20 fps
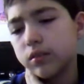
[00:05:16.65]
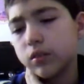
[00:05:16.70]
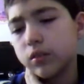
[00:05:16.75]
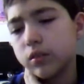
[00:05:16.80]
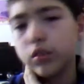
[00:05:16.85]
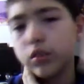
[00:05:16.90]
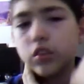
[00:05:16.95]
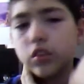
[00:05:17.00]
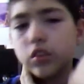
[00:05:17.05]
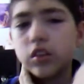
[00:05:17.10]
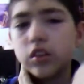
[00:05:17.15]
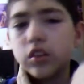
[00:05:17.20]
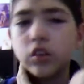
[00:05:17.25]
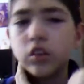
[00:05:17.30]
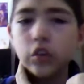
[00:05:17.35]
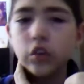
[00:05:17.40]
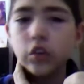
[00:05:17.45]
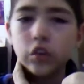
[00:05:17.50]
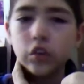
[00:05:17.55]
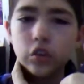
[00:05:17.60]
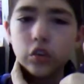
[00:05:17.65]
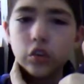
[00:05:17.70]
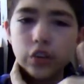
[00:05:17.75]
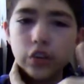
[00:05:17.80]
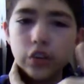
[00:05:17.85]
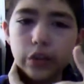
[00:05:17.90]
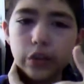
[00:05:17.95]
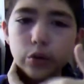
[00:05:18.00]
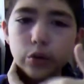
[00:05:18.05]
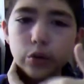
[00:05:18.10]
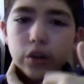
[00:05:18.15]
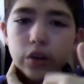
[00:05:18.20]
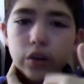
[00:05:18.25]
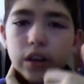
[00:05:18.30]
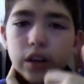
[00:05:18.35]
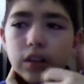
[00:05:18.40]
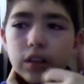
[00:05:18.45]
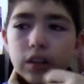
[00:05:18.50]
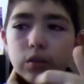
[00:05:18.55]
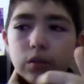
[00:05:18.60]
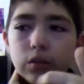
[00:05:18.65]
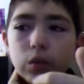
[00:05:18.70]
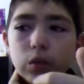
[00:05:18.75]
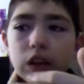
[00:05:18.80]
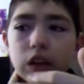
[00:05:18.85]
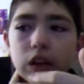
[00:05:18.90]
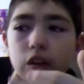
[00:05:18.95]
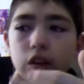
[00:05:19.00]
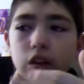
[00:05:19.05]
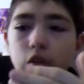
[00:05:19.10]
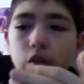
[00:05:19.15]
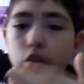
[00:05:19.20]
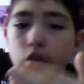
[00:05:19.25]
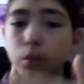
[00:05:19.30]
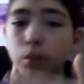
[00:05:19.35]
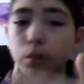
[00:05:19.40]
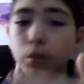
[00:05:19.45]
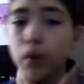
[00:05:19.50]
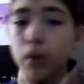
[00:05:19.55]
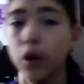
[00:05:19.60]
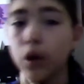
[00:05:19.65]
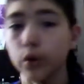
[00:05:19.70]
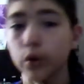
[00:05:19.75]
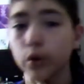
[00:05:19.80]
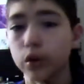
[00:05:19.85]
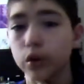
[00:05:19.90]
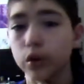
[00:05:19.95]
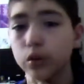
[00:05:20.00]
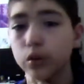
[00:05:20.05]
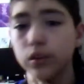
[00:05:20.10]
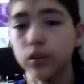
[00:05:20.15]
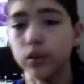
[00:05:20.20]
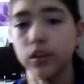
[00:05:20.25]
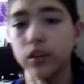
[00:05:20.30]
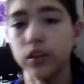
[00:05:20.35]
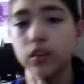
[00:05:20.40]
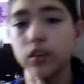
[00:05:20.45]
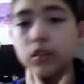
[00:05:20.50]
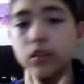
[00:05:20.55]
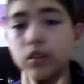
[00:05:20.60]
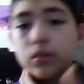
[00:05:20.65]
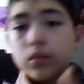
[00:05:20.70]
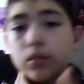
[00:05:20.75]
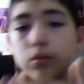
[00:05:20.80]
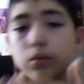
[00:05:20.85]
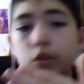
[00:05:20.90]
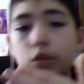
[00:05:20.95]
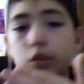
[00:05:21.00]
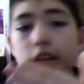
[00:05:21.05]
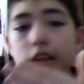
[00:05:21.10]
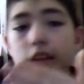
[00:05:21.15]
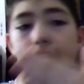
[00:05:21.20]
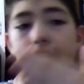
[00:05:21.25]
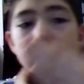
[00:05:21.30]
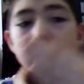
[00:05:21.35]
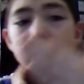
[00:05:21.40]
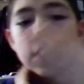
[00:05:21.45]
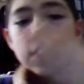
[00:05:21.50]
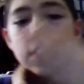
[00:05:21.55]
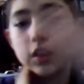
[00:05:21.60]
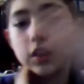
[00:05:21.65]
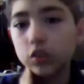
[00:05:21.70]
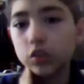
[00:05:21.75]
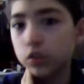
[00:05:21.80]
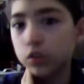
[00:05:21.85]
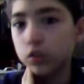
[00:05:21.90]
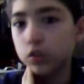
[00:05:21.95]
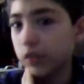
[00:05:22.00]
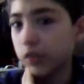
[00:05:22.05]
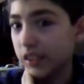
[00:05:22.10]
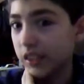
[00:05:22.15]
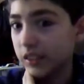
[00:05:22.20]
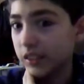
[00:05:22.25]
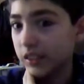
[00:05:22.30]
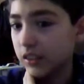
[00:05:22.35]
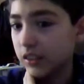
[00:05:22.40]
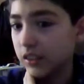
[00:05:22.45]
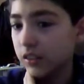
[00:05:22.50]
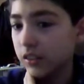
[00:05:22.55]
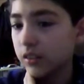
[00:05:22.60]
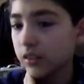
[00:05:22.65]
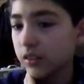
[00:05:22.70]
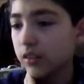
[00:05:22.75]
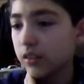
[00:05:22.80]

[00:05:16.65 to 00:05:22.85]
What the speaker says: well, since this is Saturday, wait until tomorrow and then wait next week.